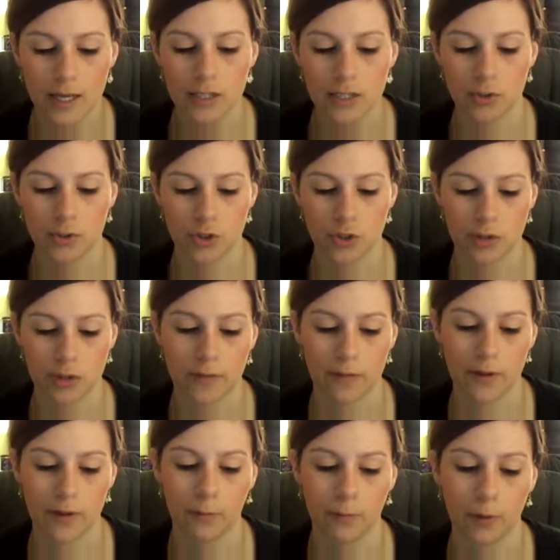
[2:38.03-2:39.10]
to ensure that
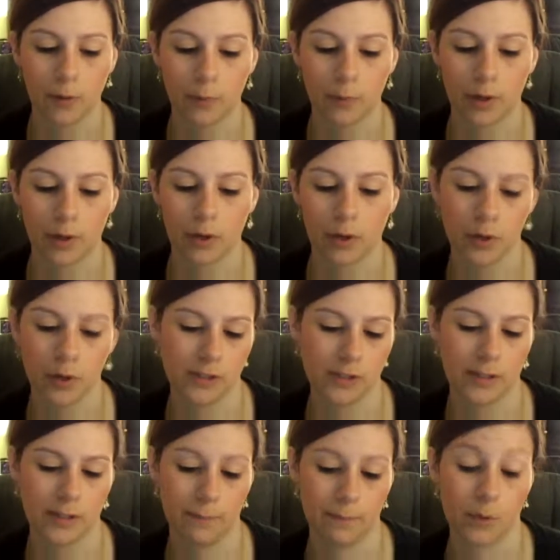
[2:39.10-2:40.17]
the appropriate
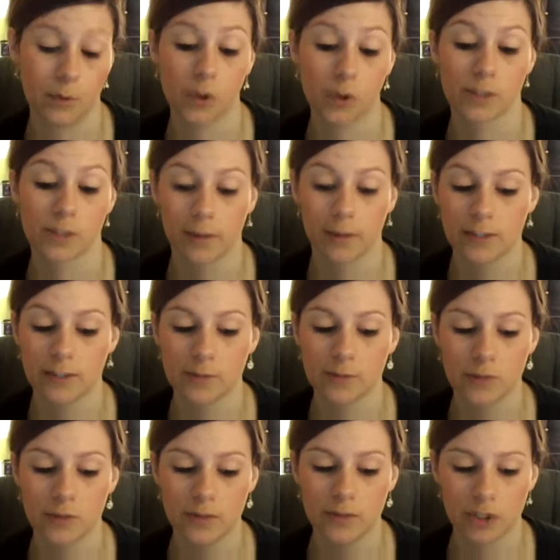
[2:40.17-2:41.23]
correspondence
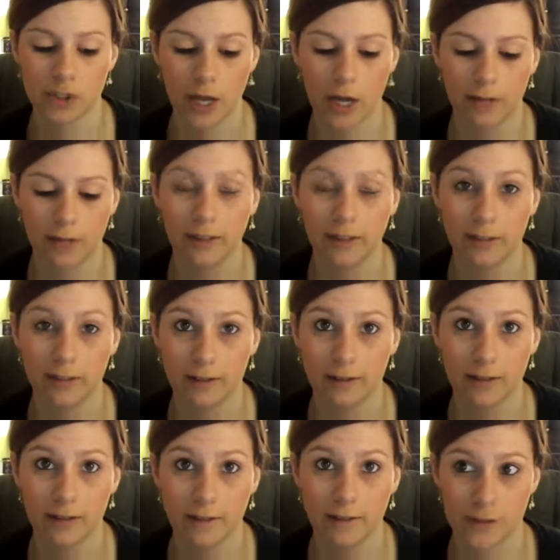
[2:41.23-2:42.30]
between the child and
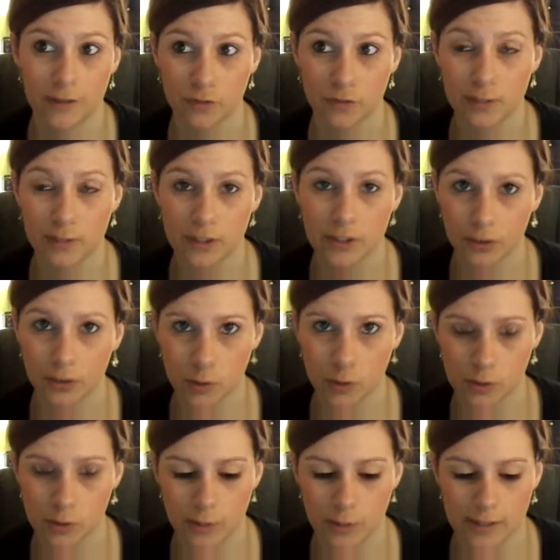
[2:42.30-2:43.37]
classroom materials
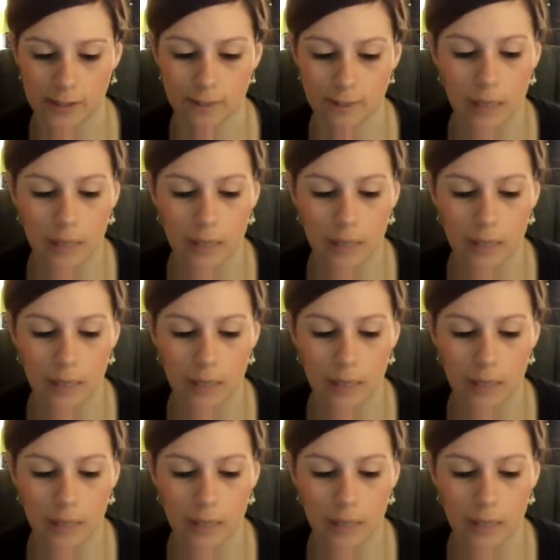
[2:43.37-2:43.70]
was present.